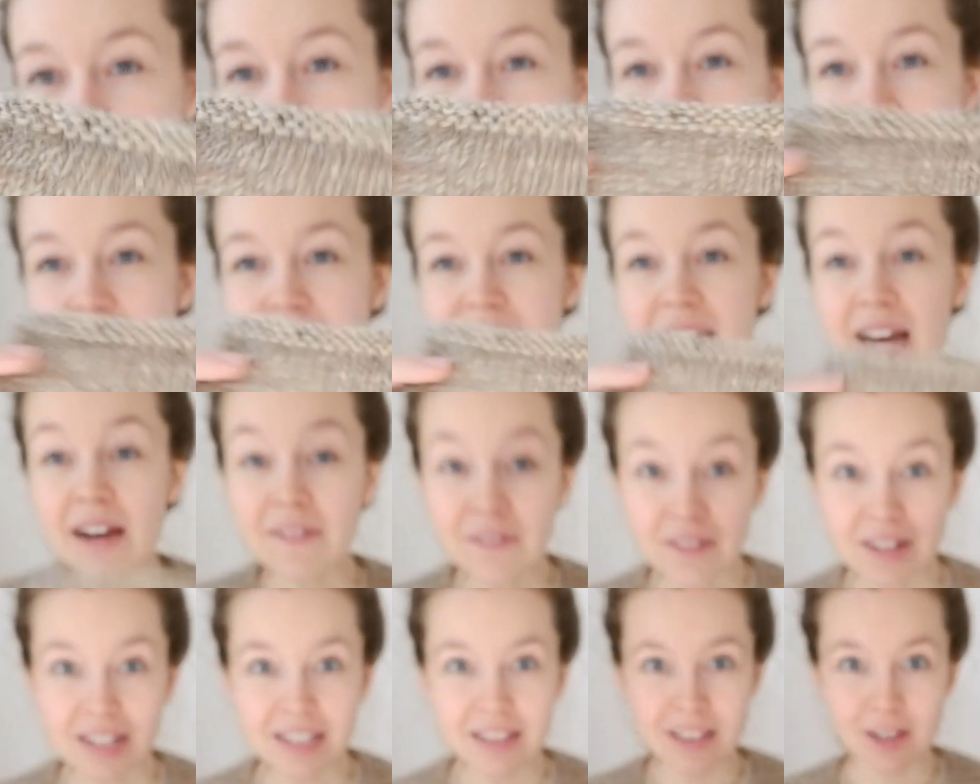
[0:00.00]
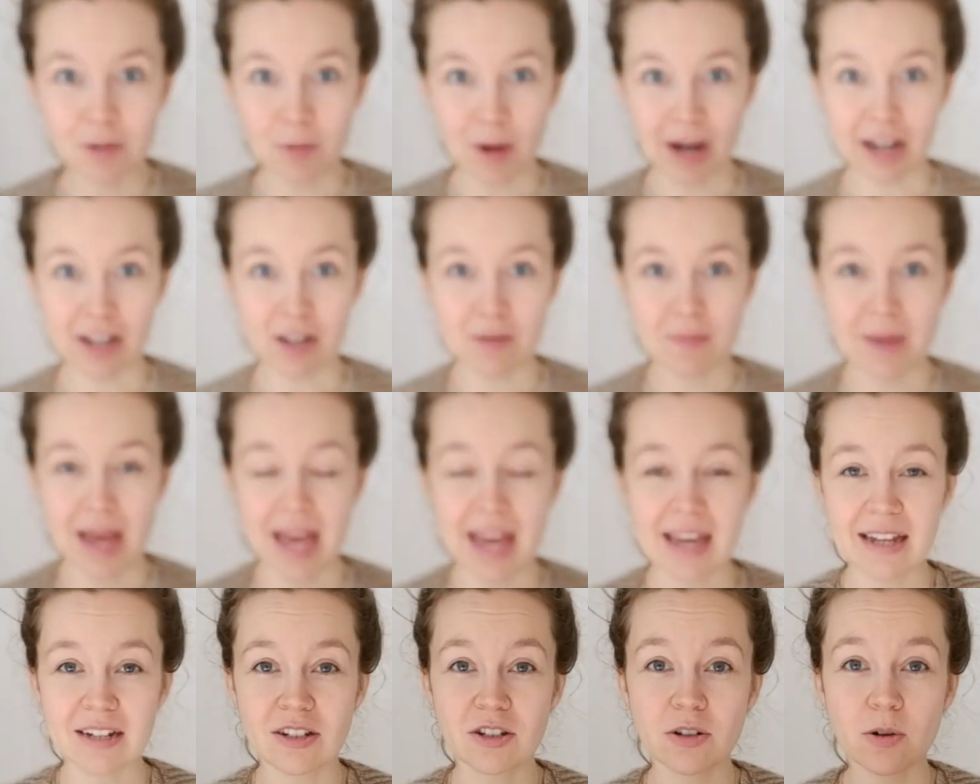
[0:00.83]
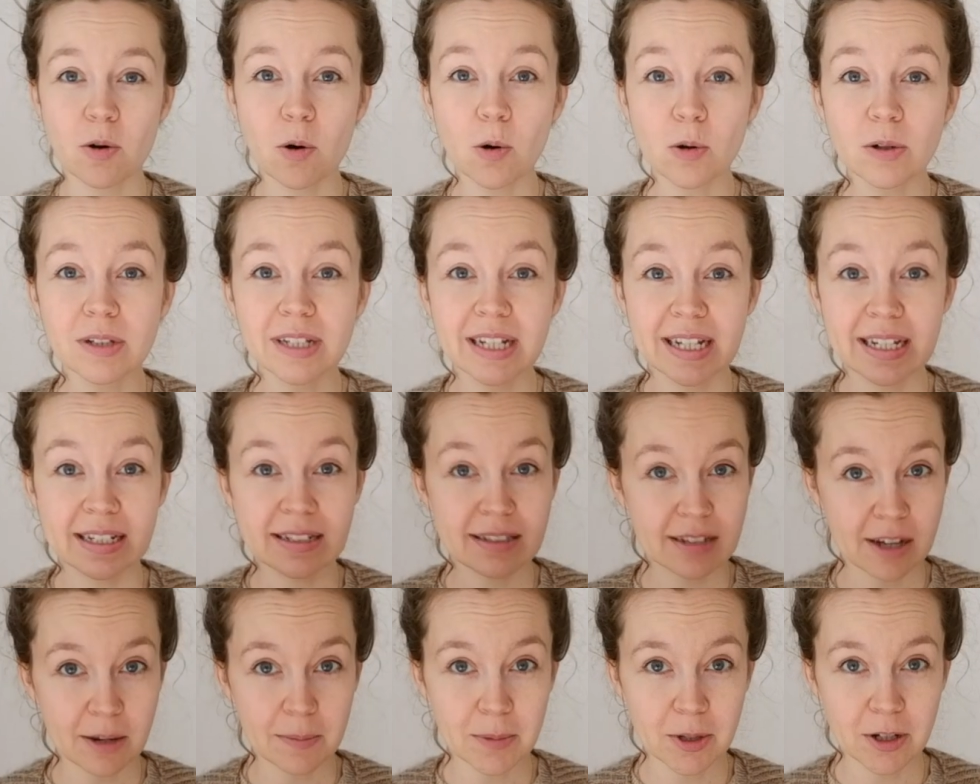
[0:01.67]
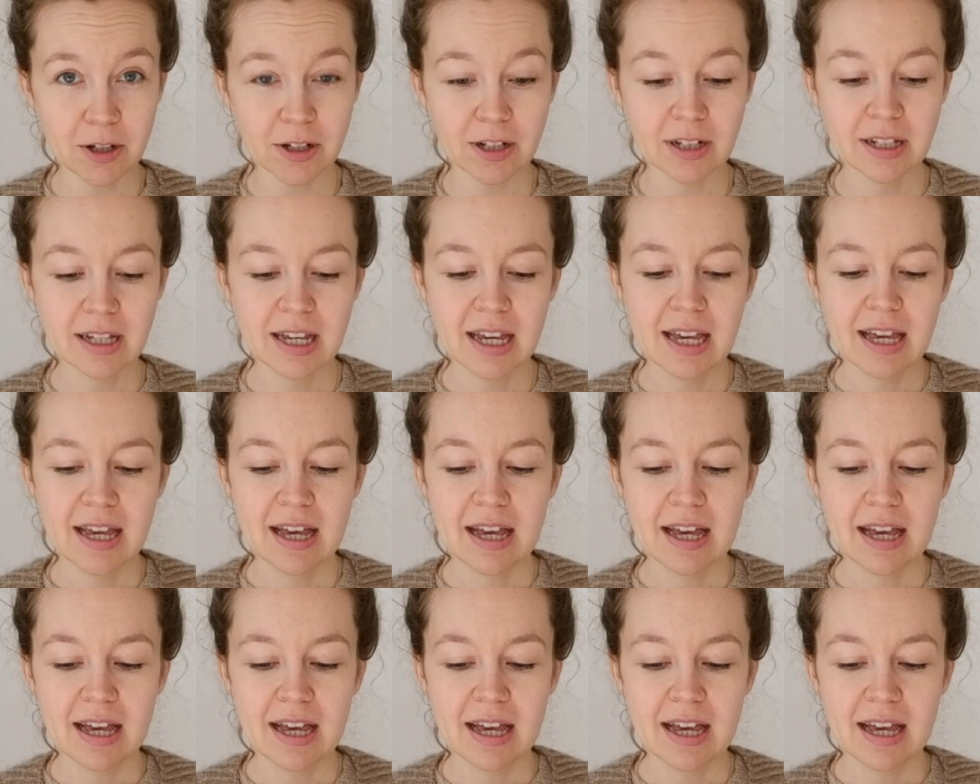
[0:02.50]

would definitely recommend holding it double.